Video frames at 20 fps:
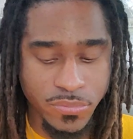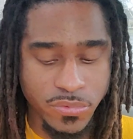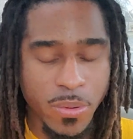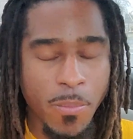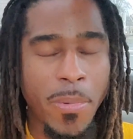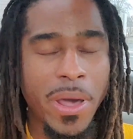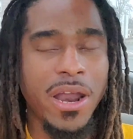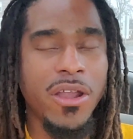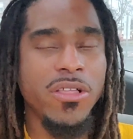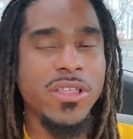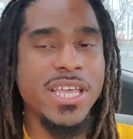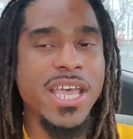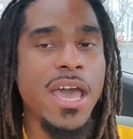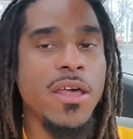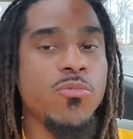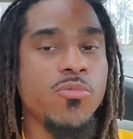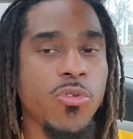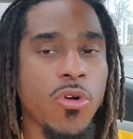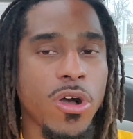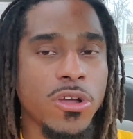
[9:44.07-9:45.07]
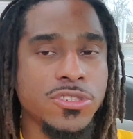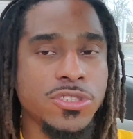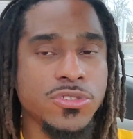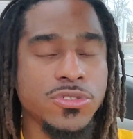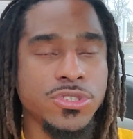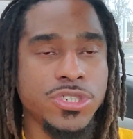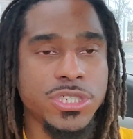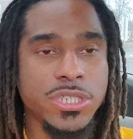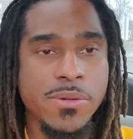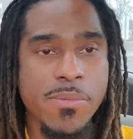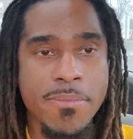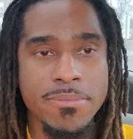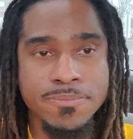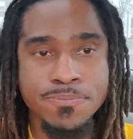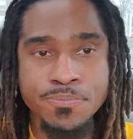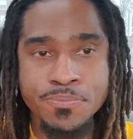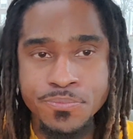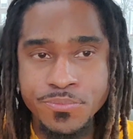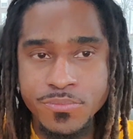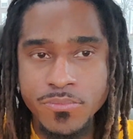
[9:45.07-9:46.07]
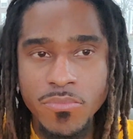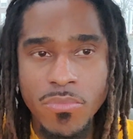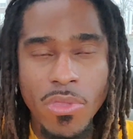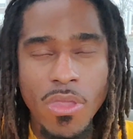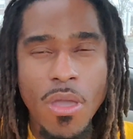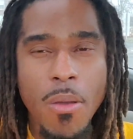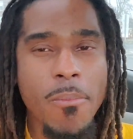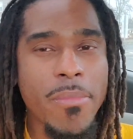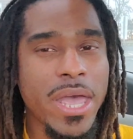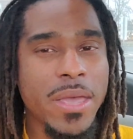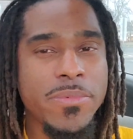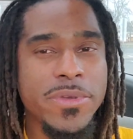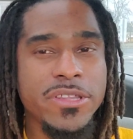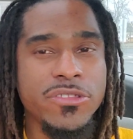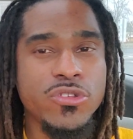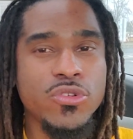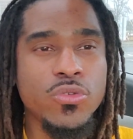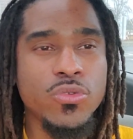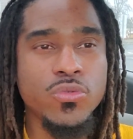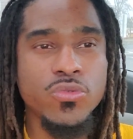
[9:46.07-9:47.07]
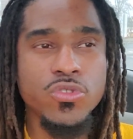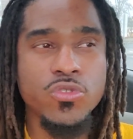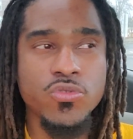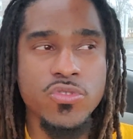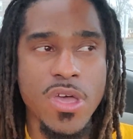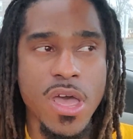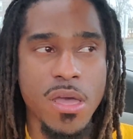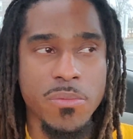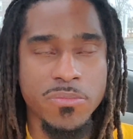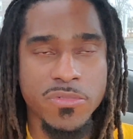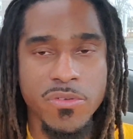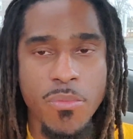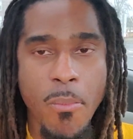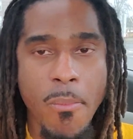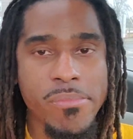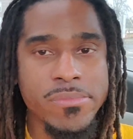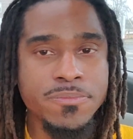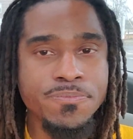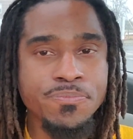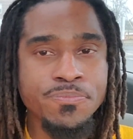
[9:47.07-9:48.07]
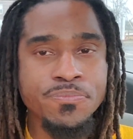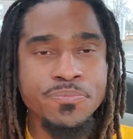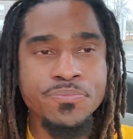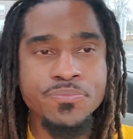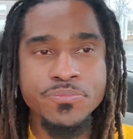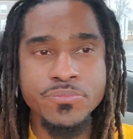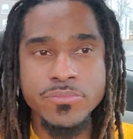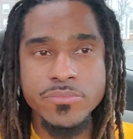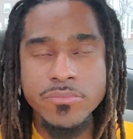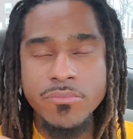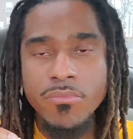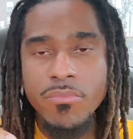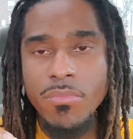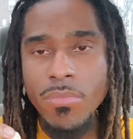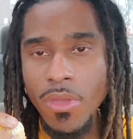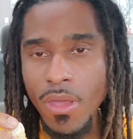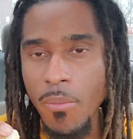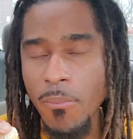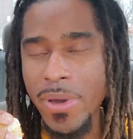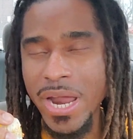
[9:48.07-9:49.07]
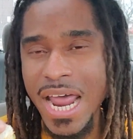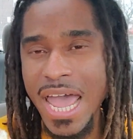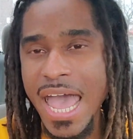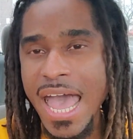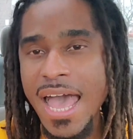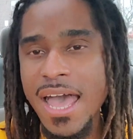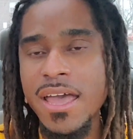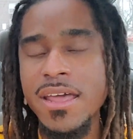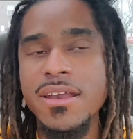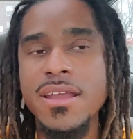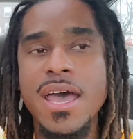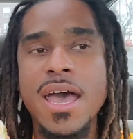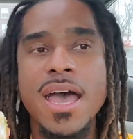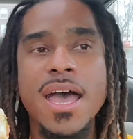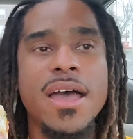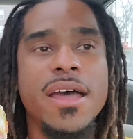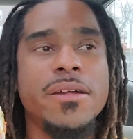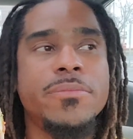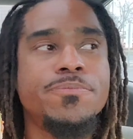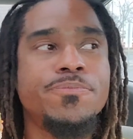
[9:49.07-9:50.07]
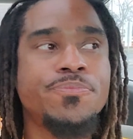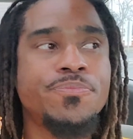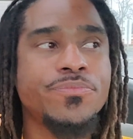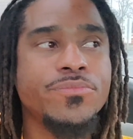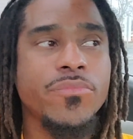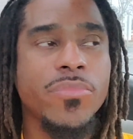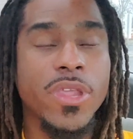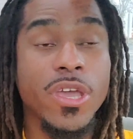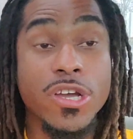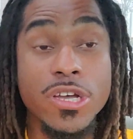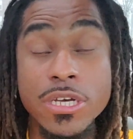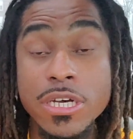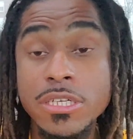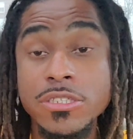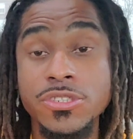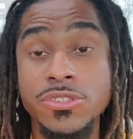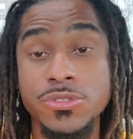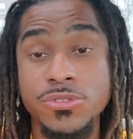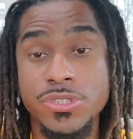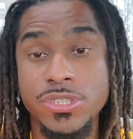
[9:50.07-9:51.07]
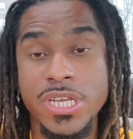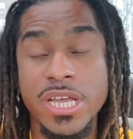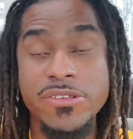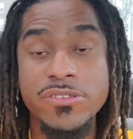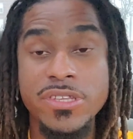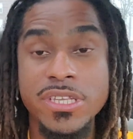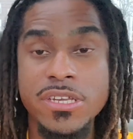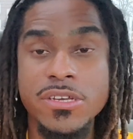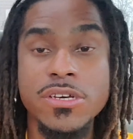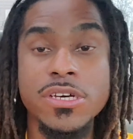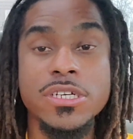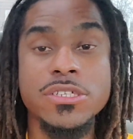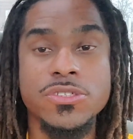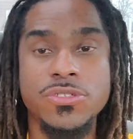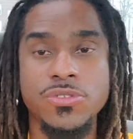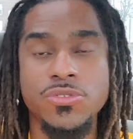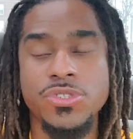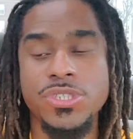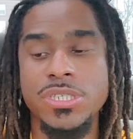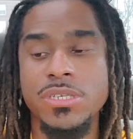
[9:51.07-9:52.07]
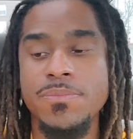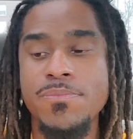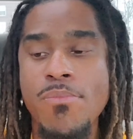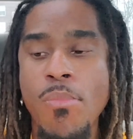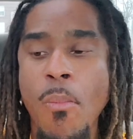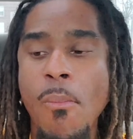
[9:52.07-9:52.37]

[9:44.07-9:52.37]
but I only had raw sushi maybe two times. But I had cooked sushi. I used to eat cooked sushi.